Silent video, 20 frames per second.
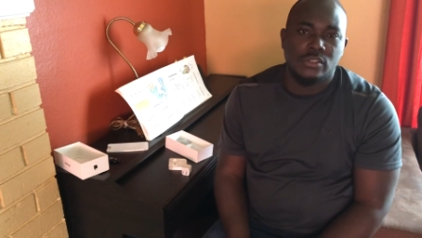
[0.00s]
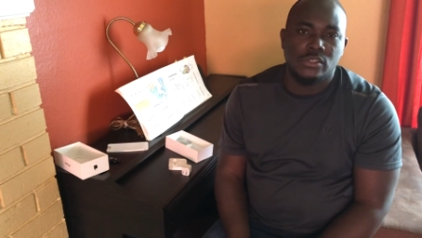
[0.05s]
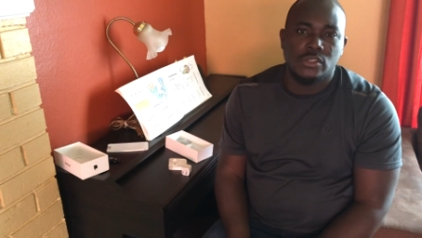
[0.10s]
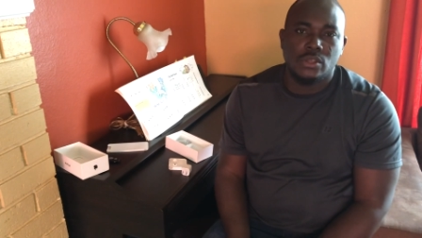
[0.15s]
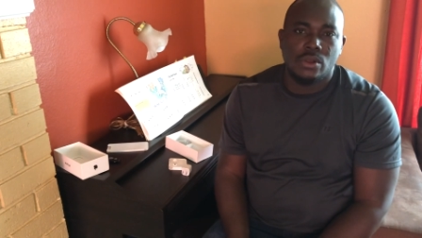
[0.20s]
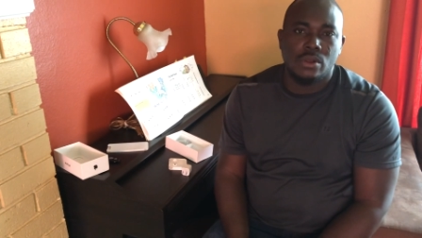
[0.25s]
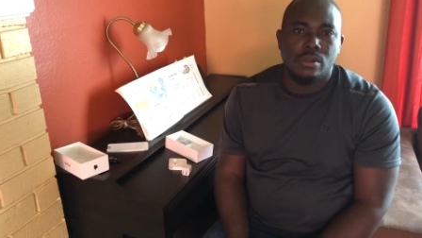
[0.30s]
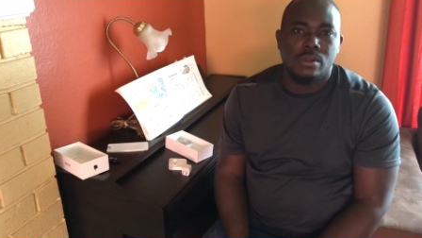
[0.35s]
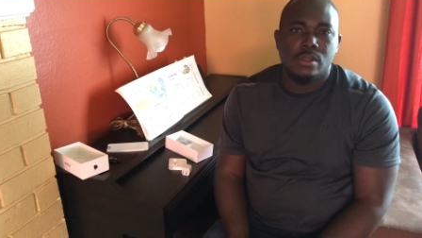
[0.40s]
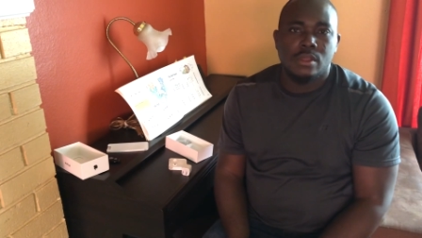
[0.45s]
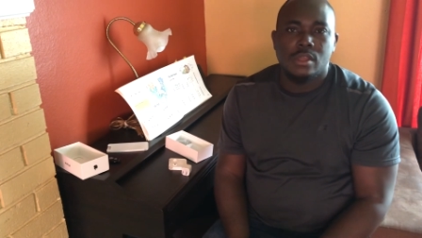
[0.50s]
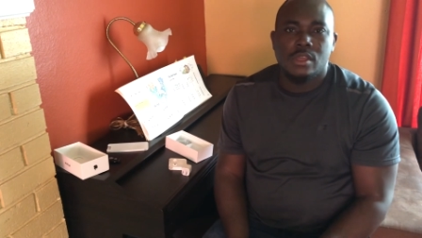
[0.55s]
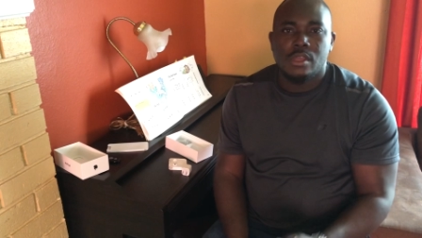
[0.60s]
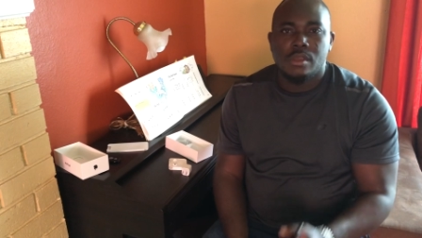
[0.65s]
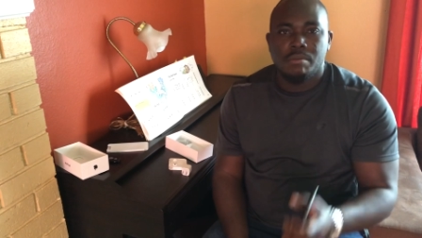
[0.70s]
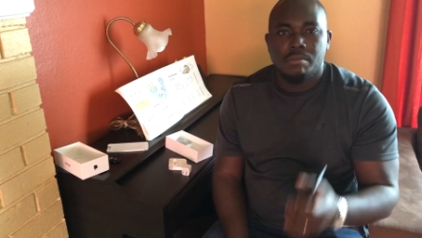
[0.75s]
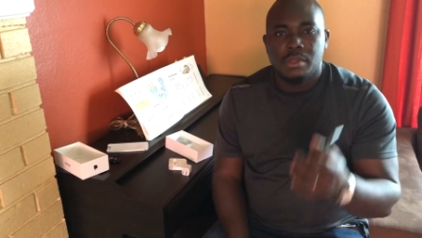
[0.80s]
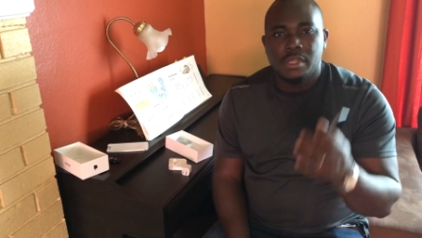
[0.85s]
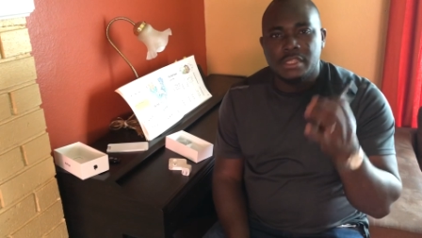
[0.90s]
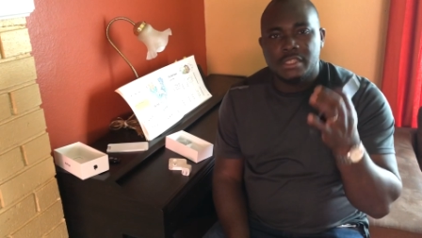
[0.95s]
So
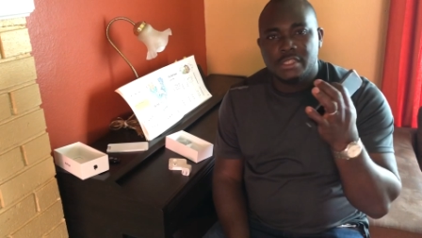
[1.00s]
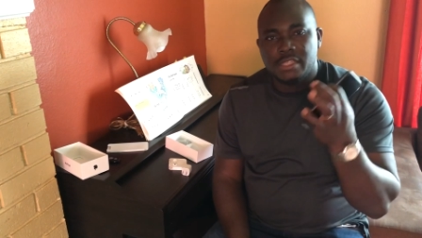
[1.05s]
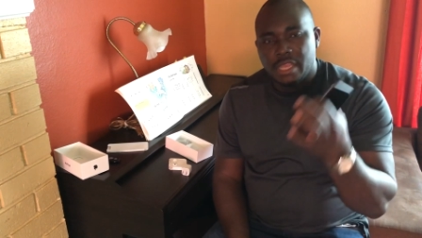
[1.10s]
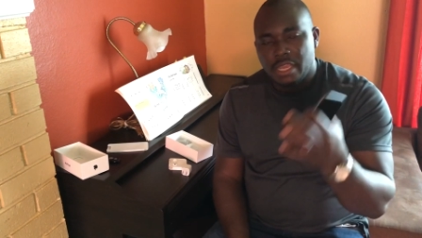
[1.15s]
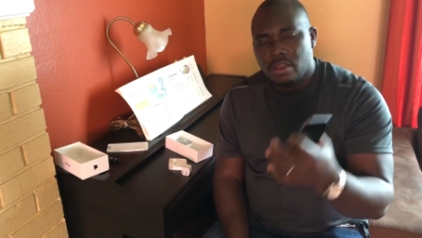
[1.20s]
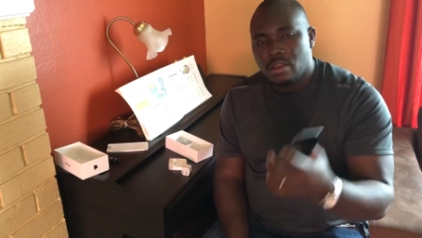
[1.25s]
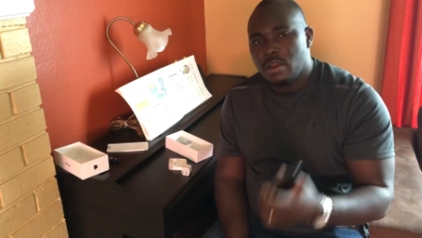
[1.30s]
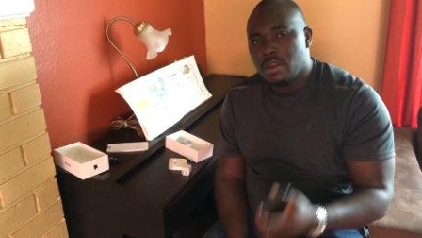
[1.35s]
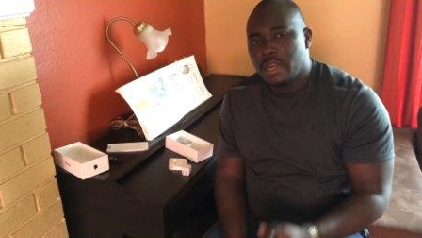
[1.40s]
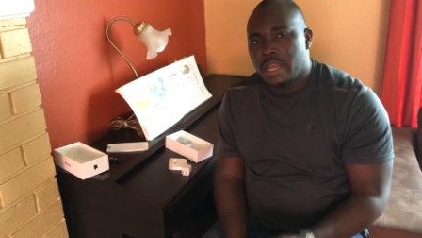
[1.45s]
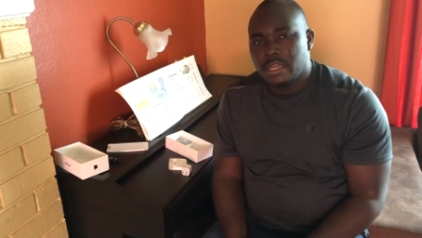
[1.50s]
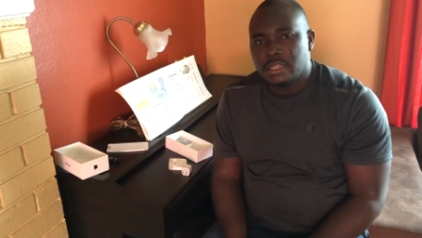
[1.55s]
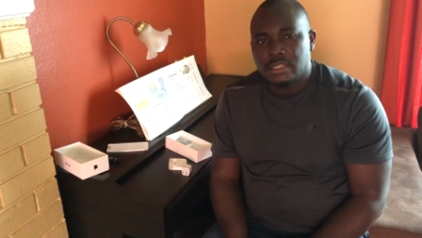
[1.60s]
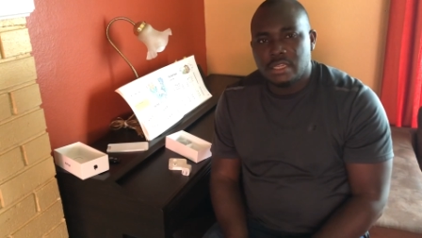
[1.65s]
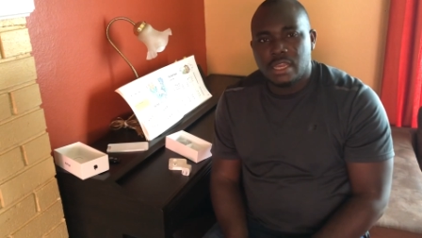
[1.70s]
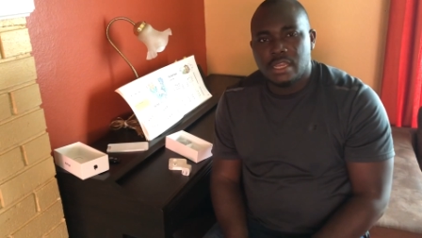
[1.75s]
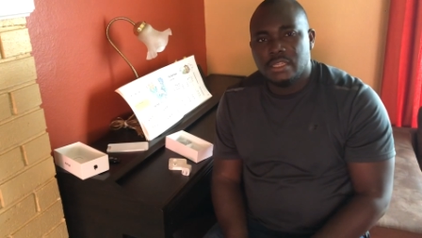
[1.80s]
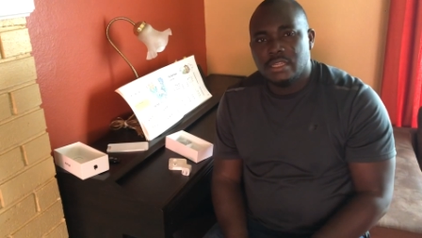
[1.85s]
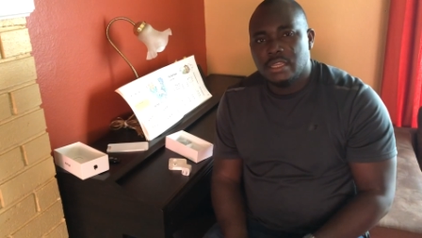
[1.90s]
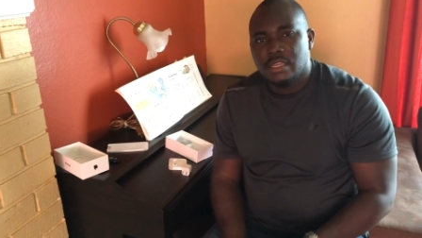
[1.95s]
please stay
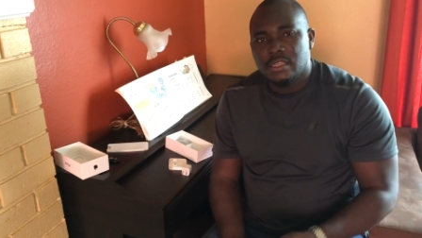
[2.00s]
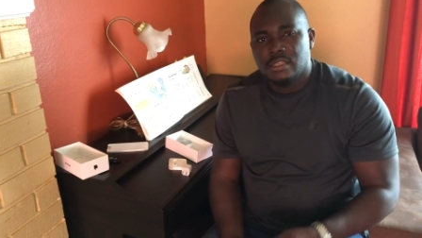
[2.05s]
connected,